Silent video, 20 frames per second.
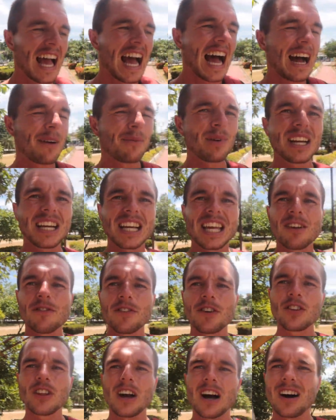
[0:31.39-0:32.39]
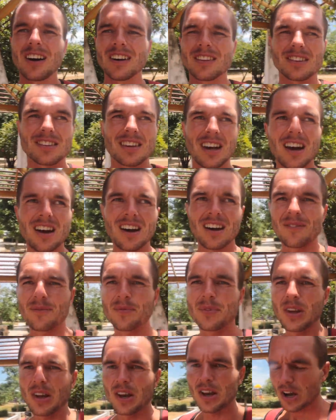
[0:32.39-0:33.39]
And when I give you the answer,
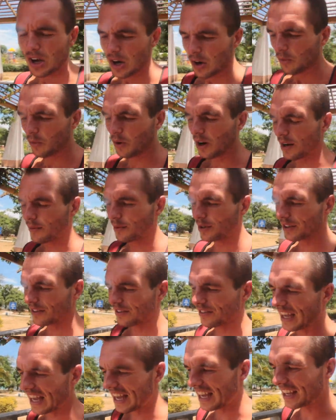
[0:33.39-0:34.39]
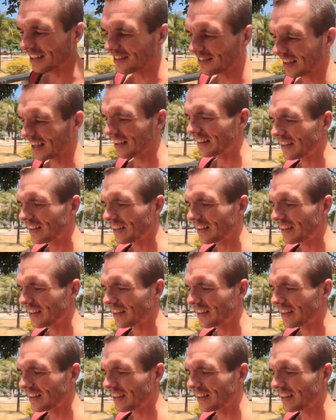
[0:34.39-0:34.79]
what I want to say is